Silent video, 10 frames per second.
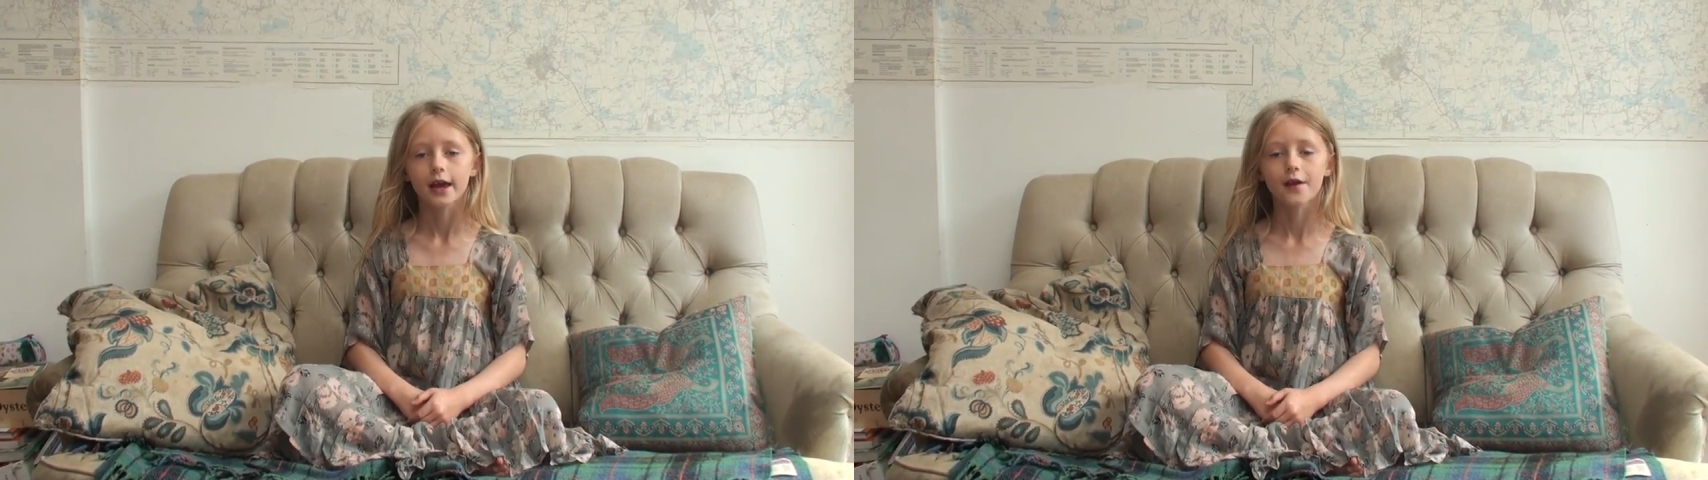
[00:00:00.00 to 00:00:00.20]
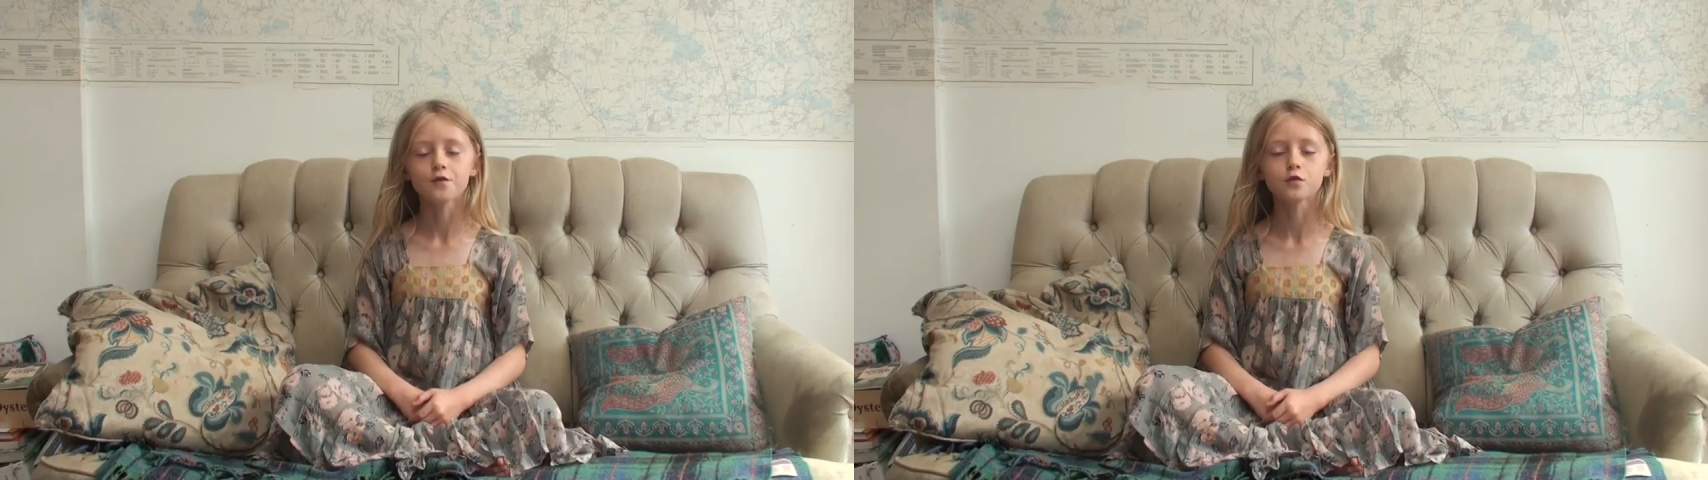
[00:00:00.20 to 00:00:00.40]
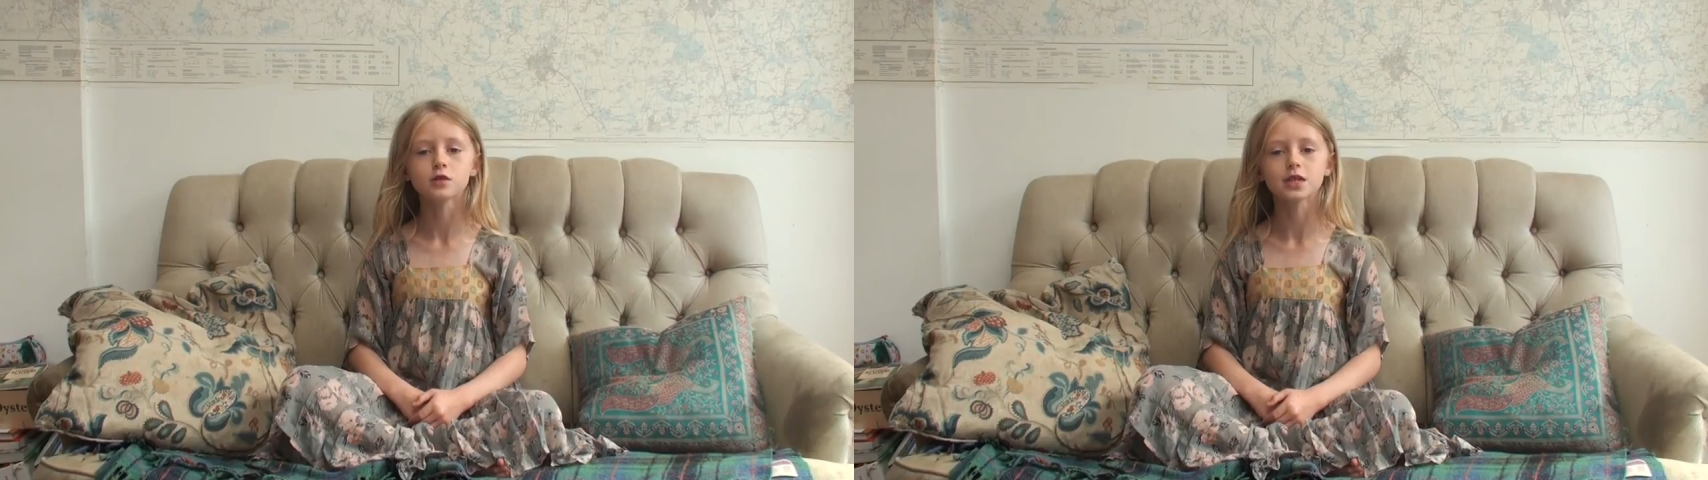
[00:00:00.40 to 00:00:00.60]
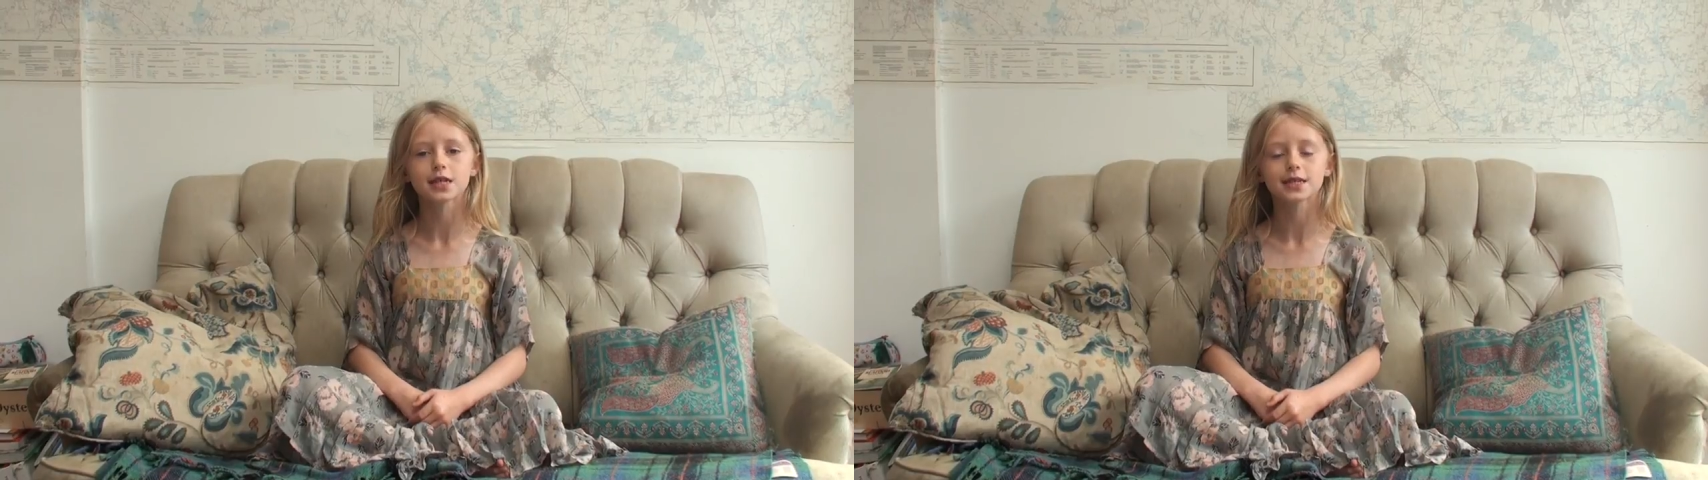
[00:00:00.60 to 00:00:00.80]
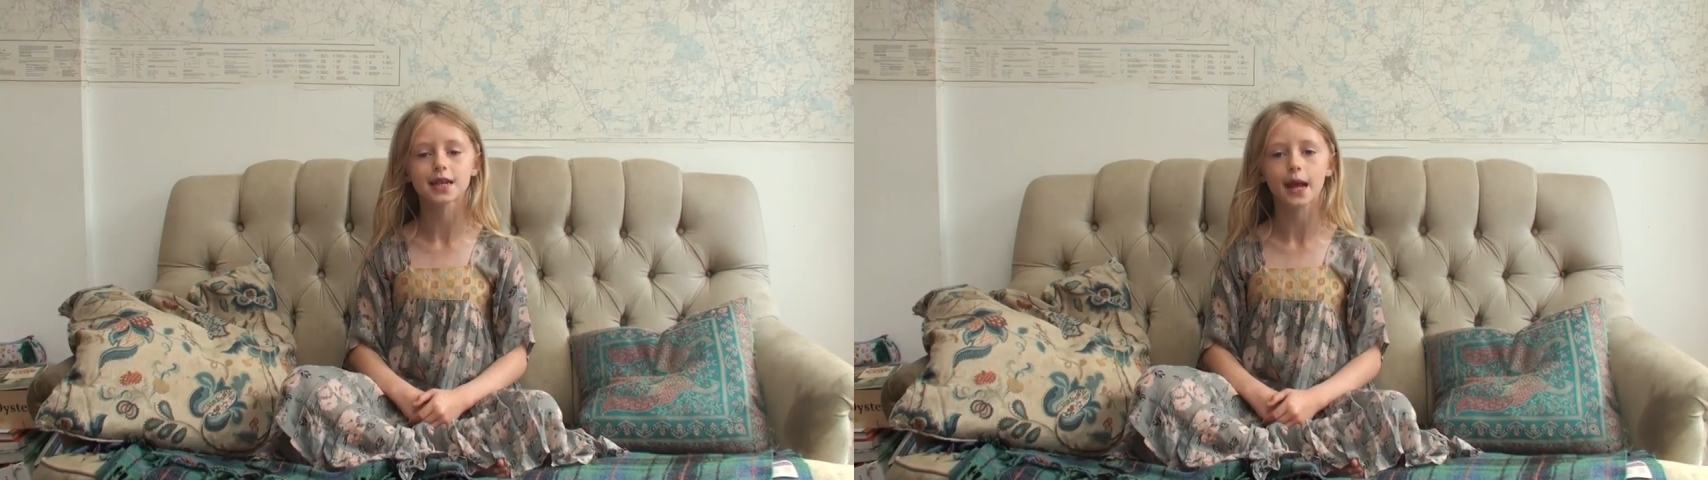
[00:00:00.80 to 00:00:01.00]
If you see
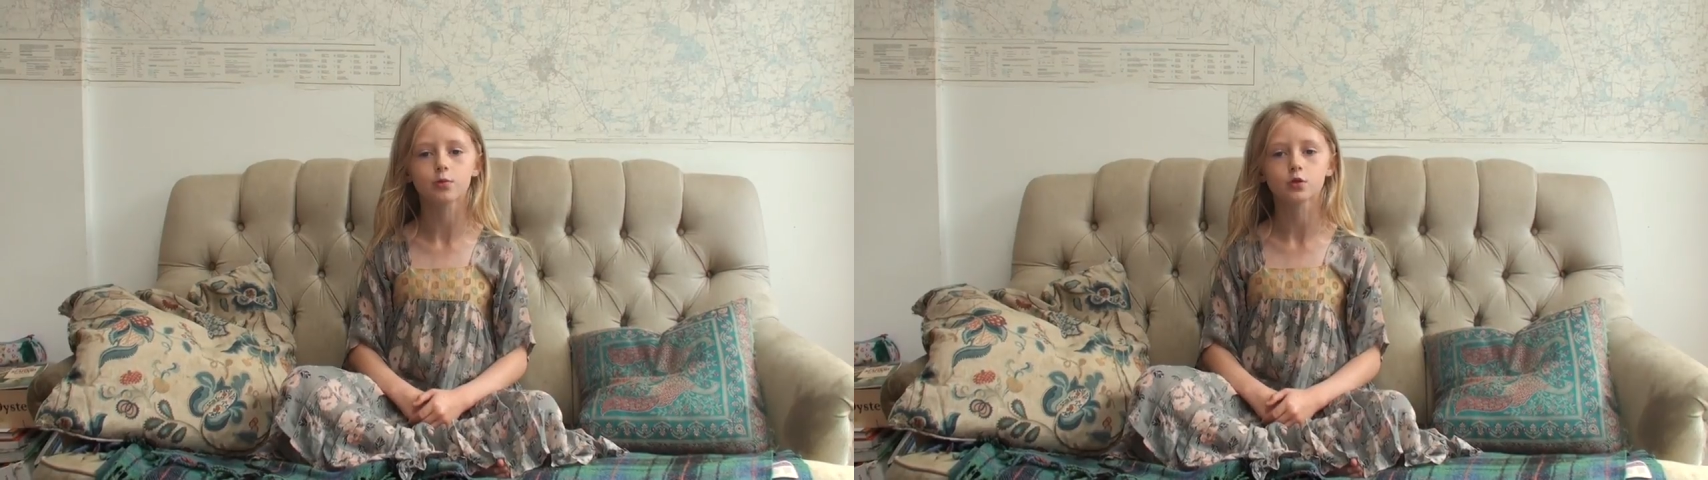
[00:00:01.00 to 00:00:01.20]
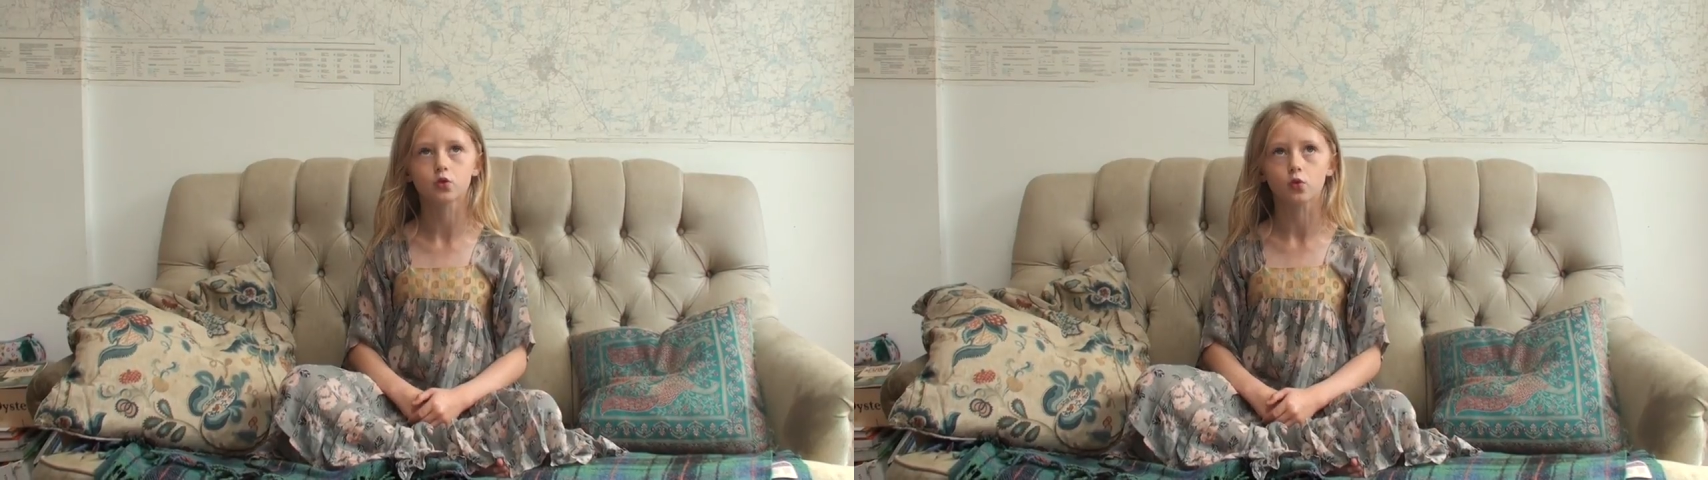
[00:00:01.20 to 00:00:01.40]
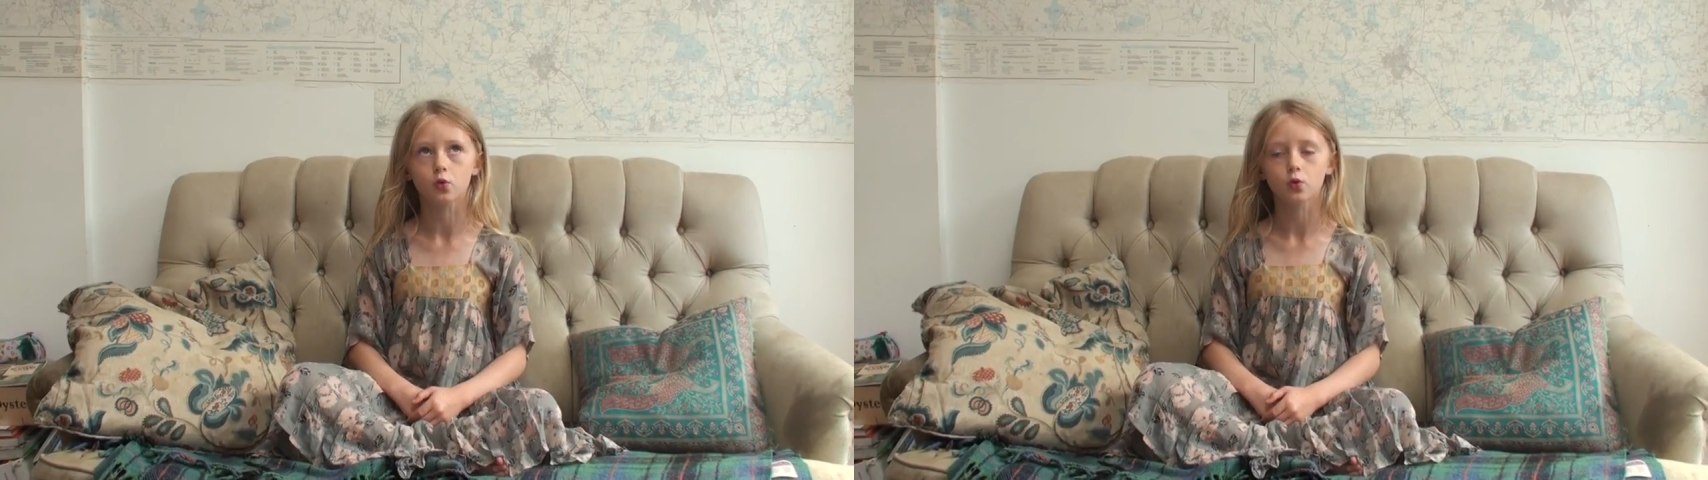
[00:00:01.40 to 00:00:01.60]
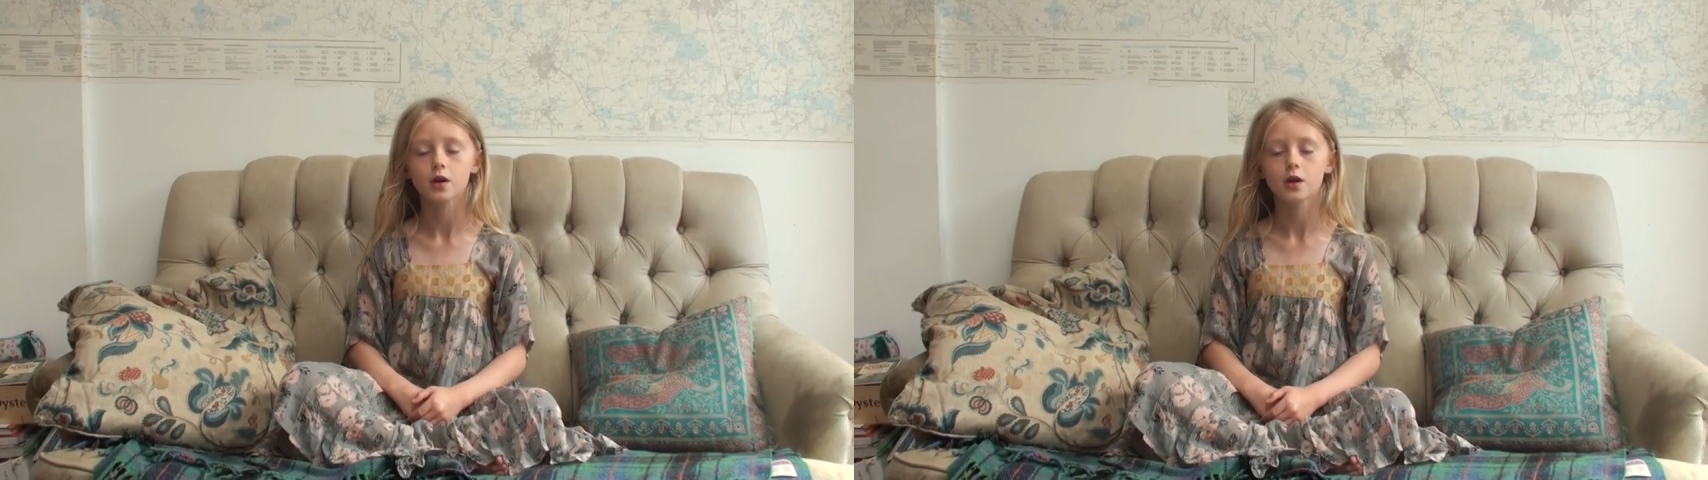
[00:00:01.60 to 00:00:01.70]
a stable door